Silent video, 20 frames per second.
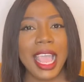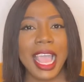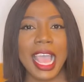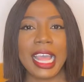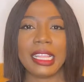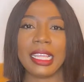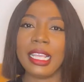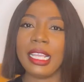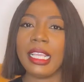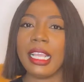
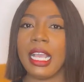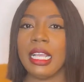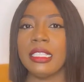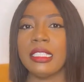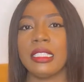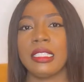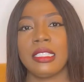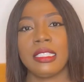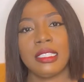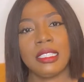And then he
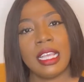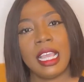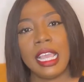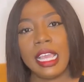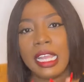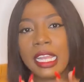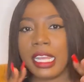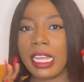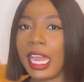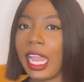has
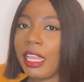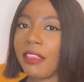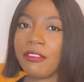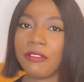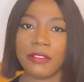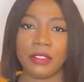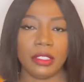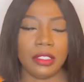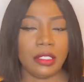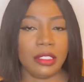nice
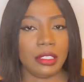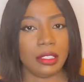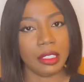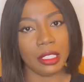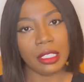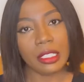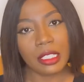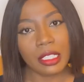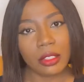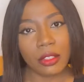
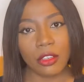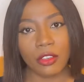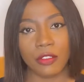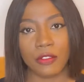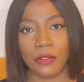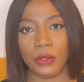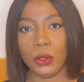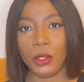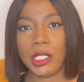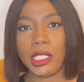physique,
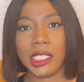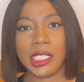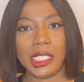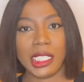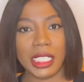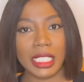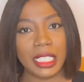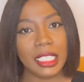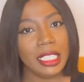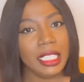
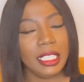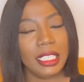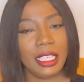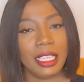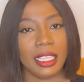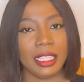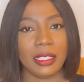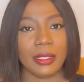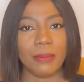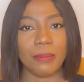obviously.
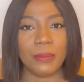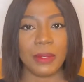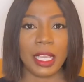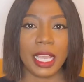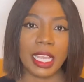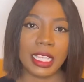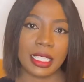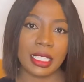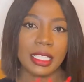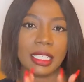He
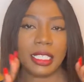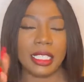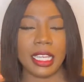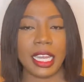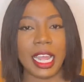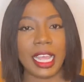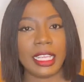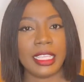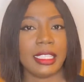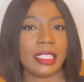has
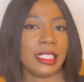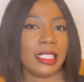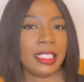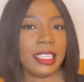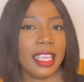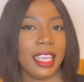nice.